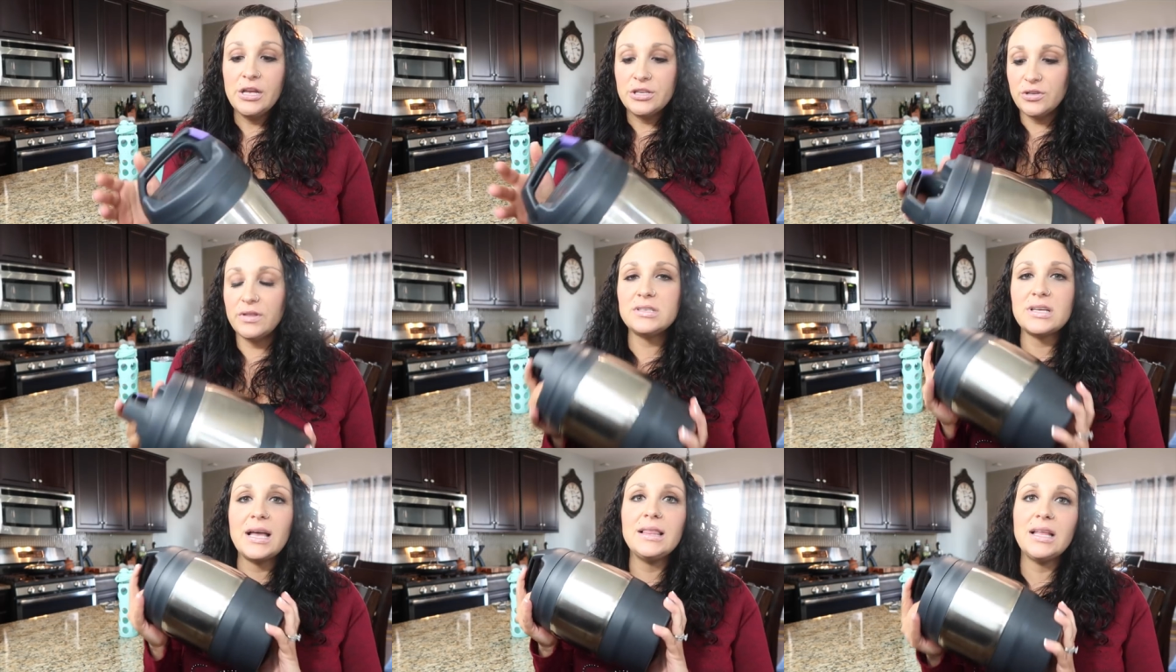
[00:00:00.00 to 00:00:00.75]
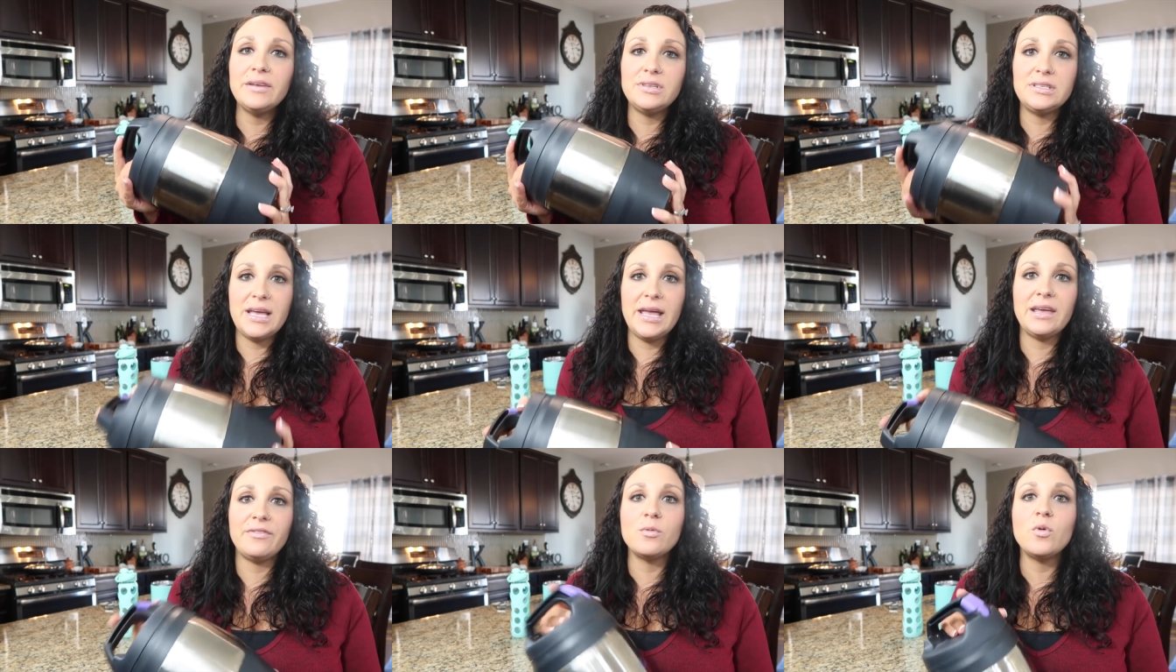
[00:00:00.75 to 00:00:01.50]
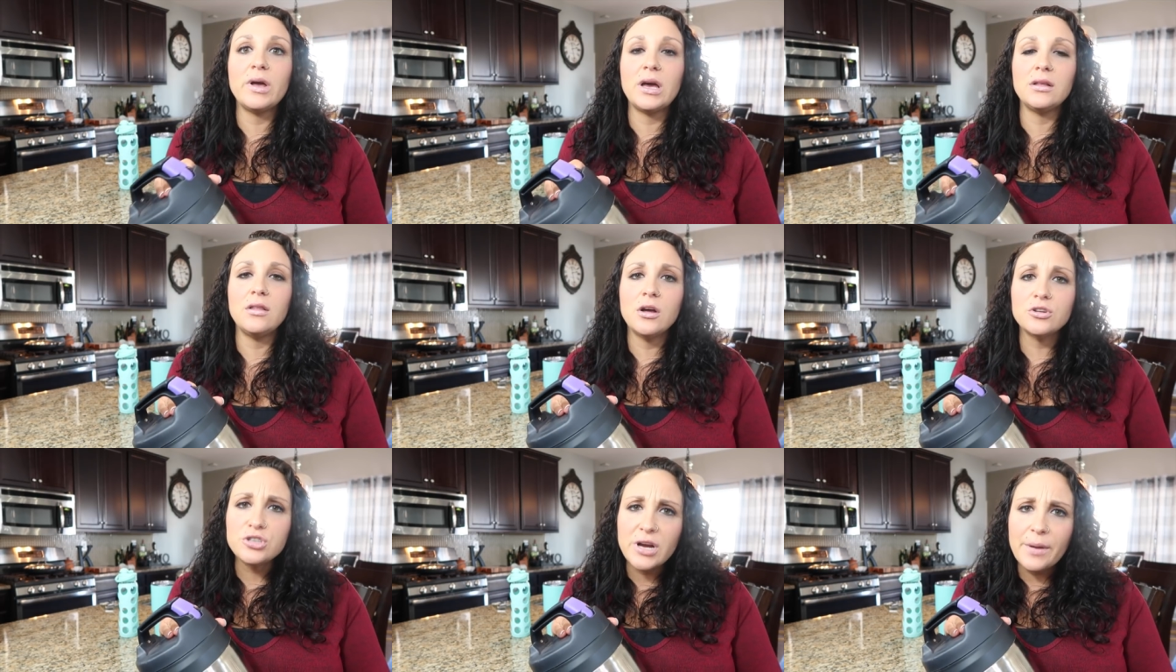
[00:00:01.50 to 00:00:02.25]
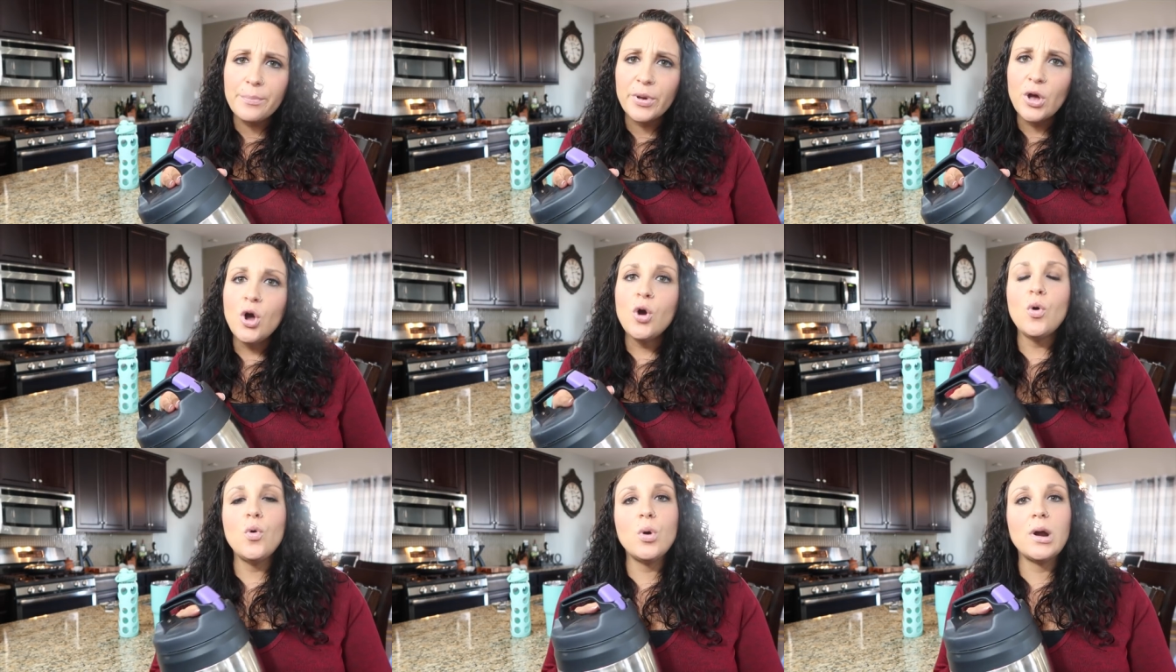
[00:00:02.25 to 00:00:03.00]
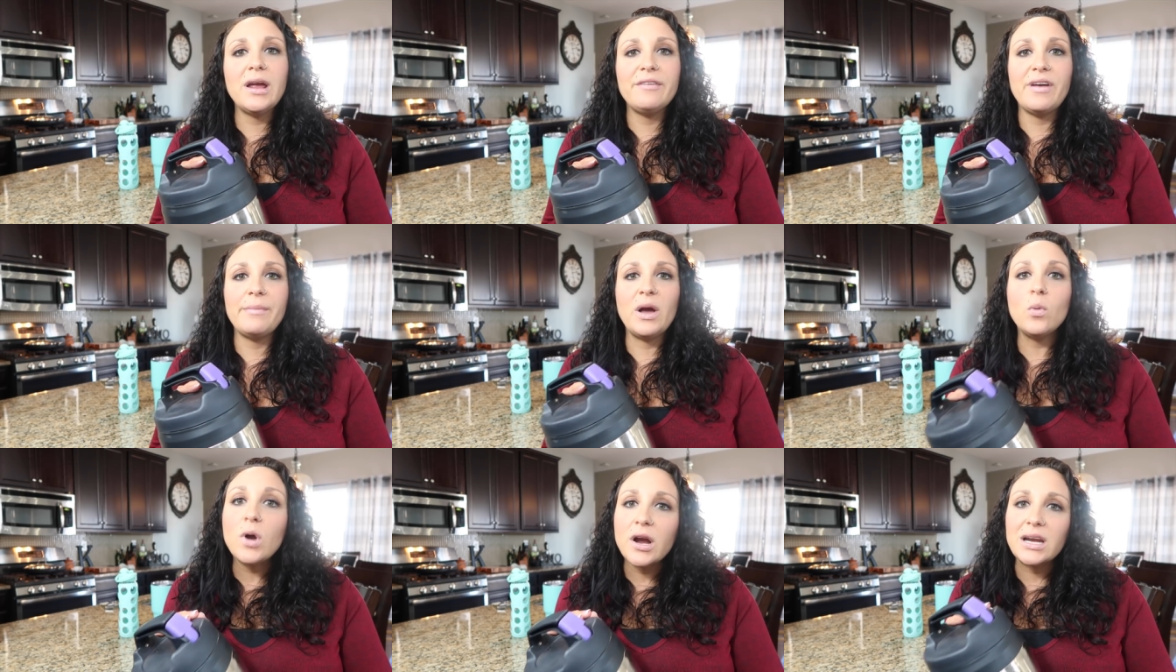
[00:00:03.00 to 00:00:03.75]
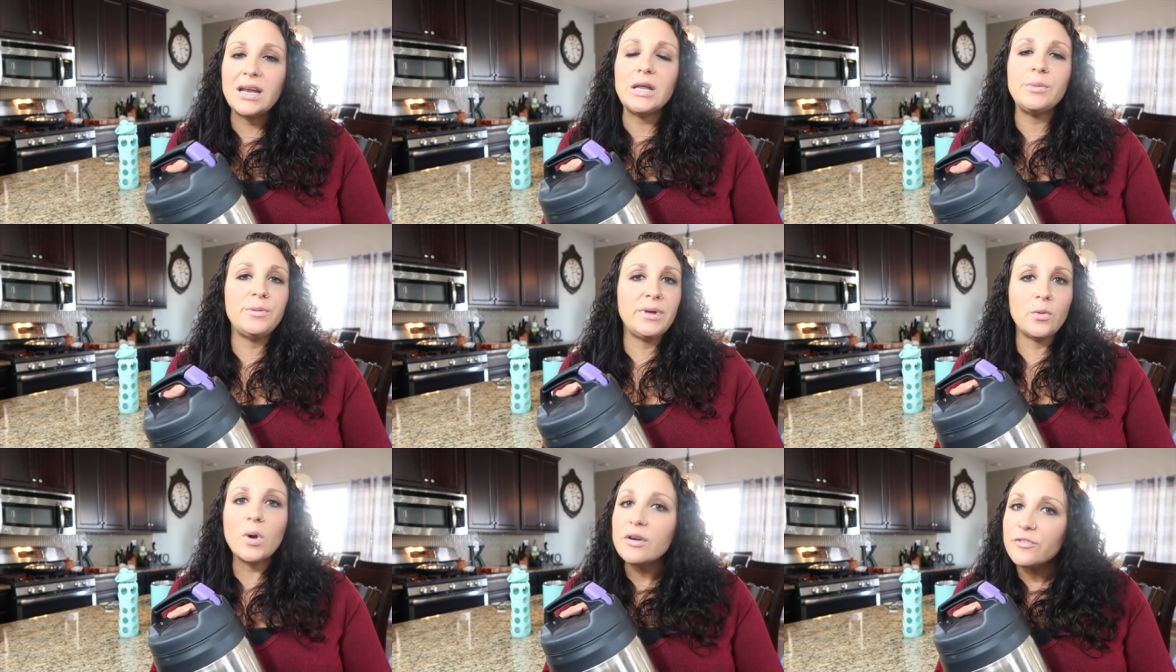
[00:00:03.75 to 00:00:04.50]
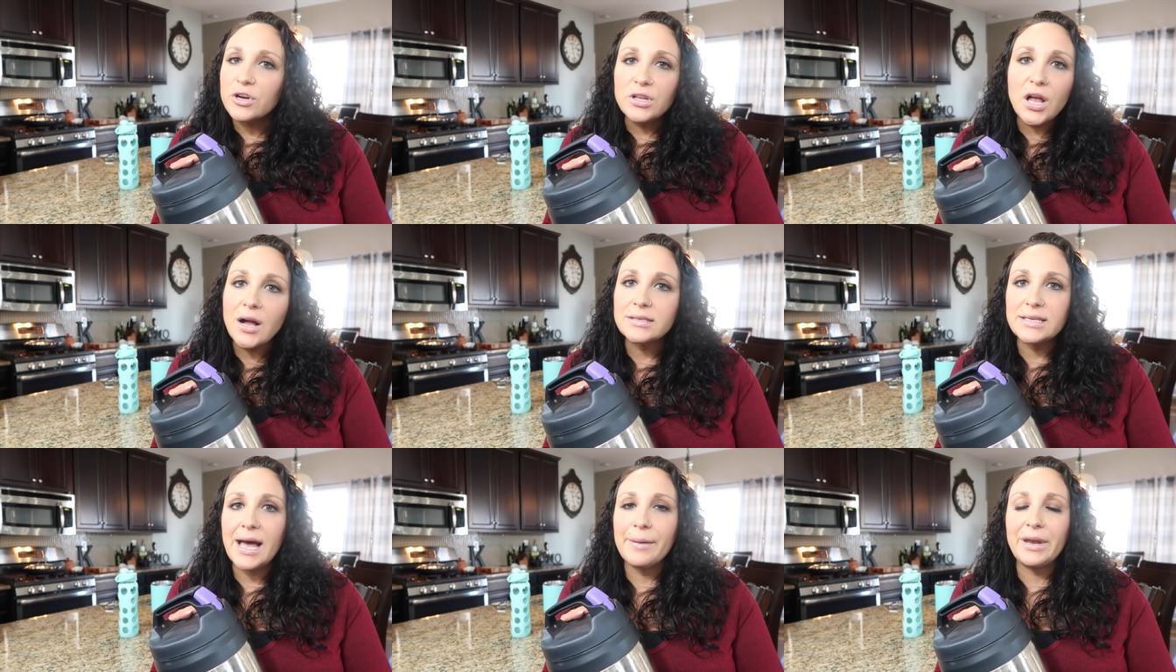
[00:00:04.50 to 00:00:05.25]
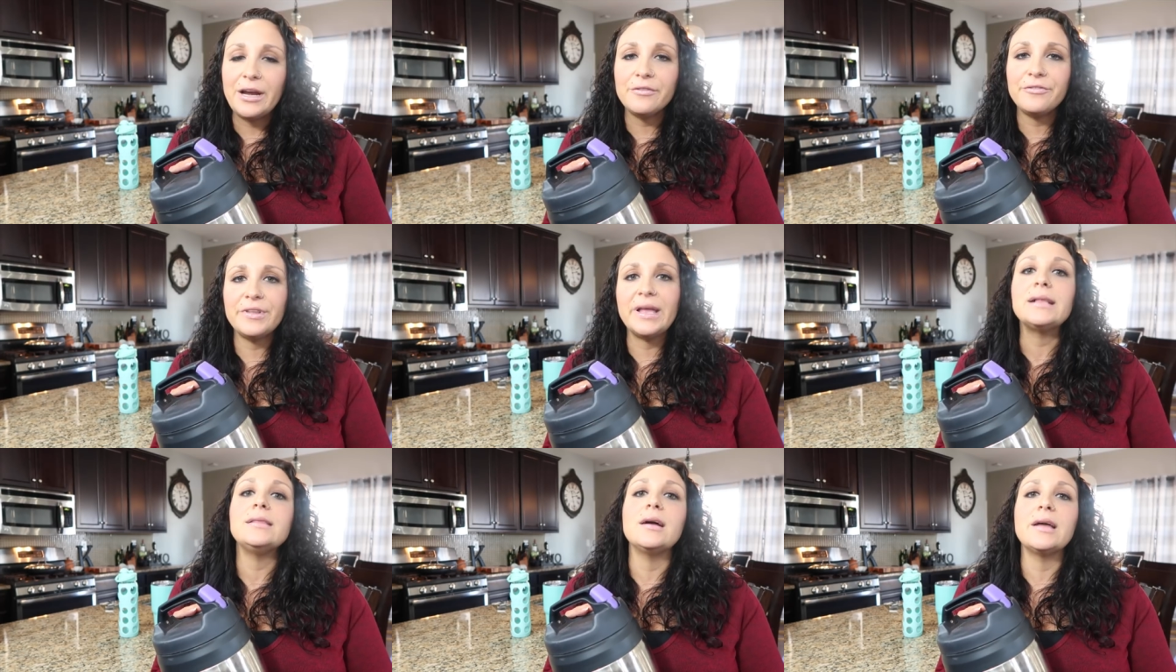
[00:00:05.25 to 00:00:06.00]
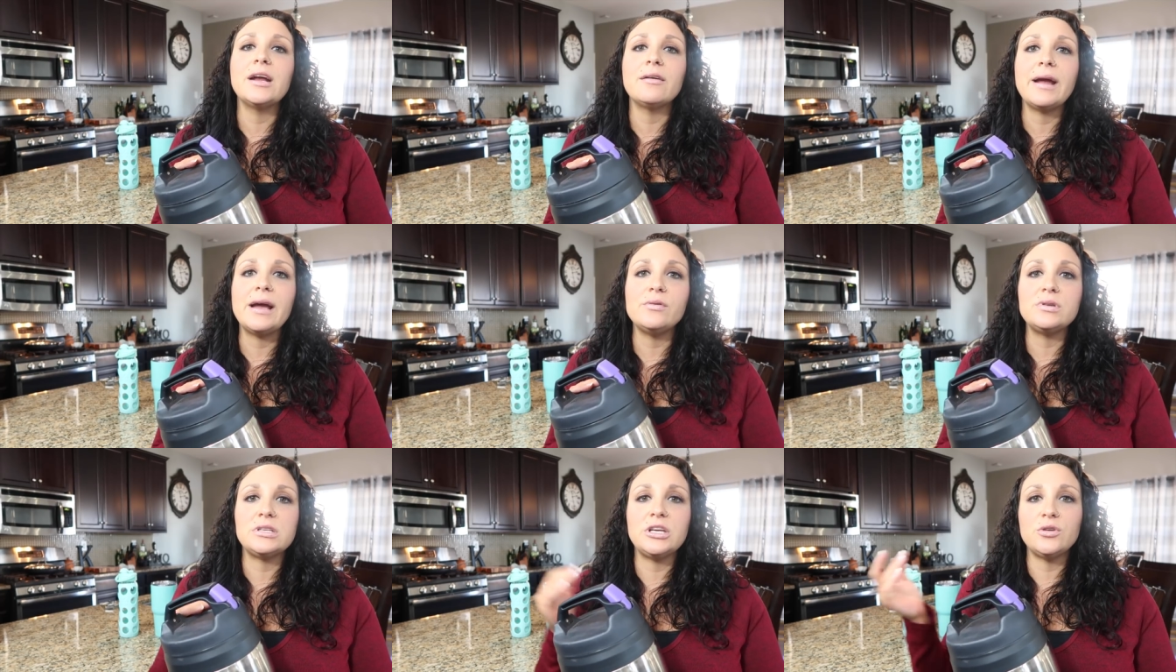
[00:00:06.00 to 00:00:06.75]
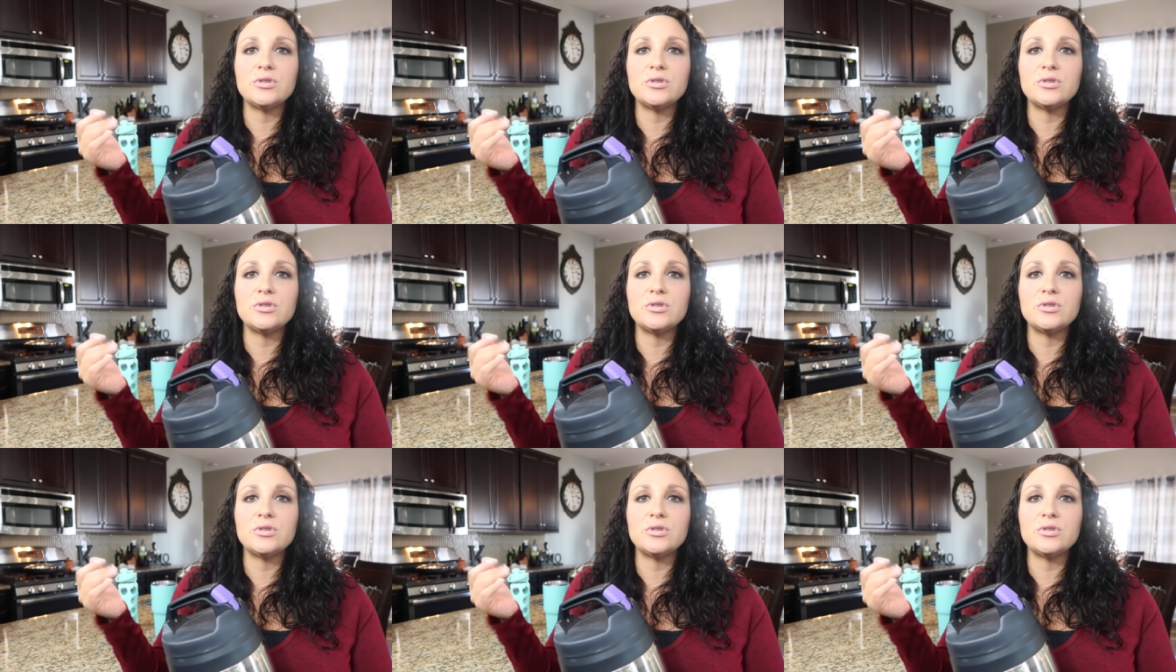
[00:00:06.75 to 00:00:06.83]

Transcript: So this I love to take if I'm going on a long trip, or if I'm at work and I know I'm going to be at work for a long time and I don't feel like lugging around, you